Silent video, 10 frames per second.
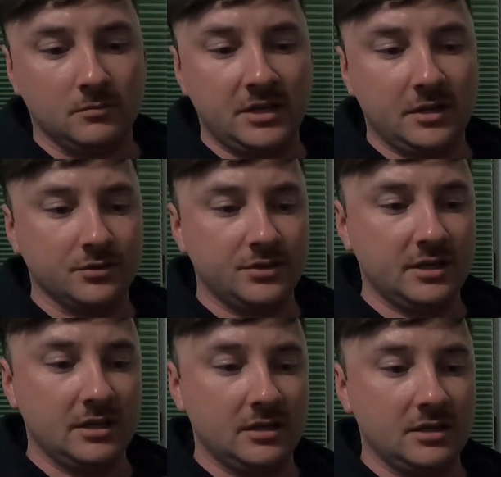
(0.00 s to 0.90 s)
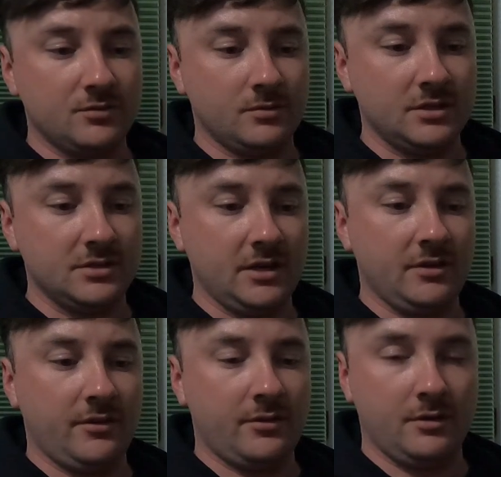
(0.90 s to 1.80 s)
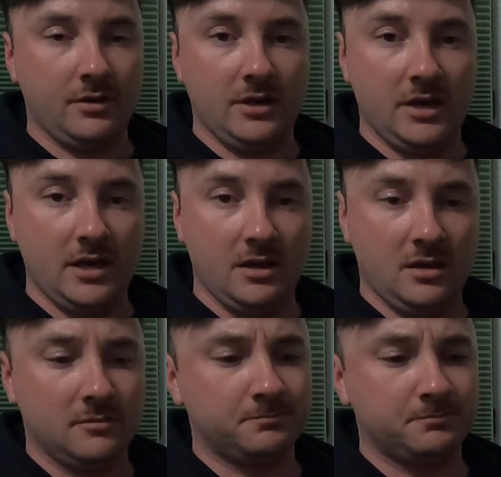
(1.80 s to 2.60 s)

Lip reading: tickle stick. This one is a 38